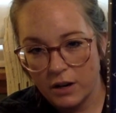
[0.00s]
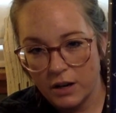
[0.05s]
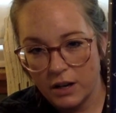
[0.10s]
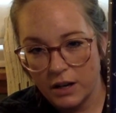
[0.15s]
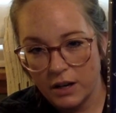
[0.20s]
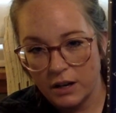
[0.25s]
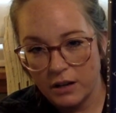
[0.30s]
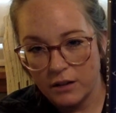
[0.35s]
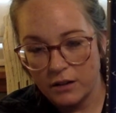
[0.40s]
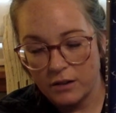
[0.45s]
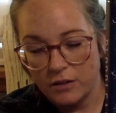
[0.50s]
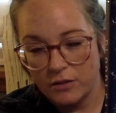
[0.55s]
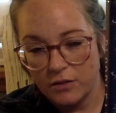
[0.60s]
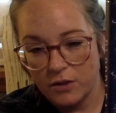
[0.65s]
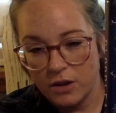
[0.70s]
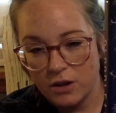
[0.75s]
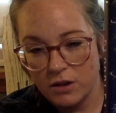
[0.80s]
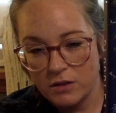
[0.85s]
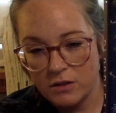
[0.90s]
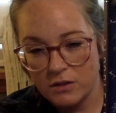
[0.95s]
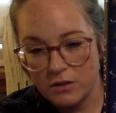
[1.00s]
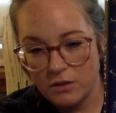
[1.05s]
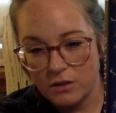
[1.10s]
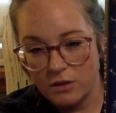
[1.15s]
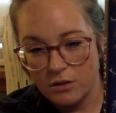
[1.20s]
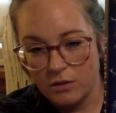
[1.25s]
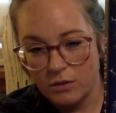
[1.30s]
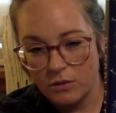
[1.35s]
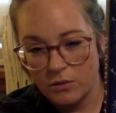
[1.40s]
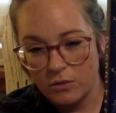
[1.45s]
and I've
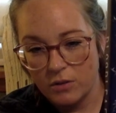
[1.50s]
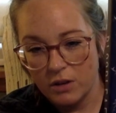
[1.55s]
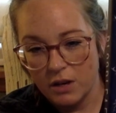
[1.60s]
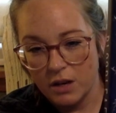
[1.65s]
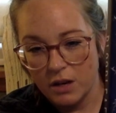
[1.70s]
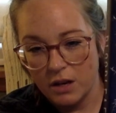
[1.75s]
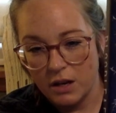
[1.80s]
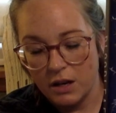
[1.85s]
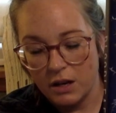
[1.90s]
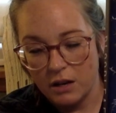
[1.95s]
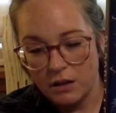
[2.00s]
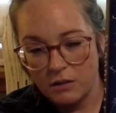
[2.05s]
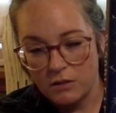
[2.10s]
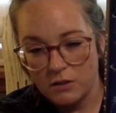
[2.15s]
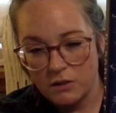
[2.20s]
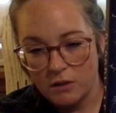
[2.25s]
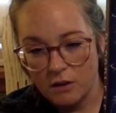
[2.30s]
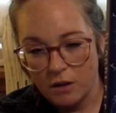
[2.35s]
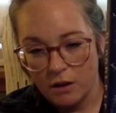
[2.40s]
also got